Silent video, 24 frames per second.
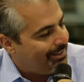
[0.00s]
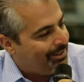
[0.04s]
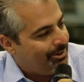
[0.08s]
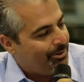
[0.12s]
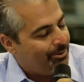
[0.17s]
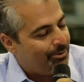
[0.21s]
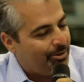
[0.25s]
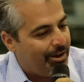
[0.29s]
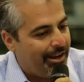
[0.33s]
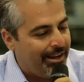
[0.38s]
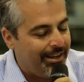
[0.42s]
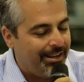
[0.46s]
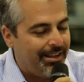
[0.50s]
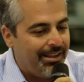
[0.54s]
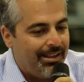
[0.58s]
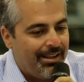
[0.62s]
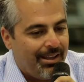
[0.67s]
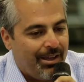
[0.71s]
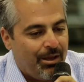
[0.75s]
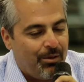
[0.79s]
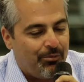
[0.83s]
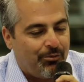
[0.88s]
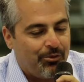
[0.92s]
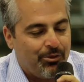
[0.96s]
yeah. right?
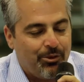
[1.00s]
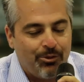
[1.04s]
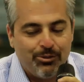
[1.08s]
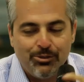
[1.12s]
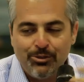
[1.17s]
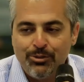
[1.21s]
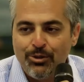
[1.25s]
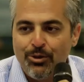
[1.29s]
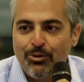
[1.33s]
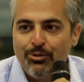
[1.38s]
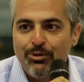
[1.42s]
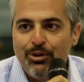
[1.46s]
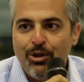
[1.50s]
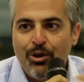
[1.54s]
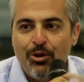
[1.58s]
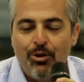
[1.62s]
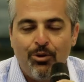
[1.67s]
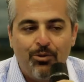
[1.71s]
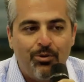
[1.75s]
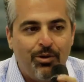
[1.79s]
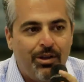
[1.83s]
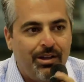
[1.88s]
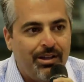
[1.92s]
Um, for those who don't know,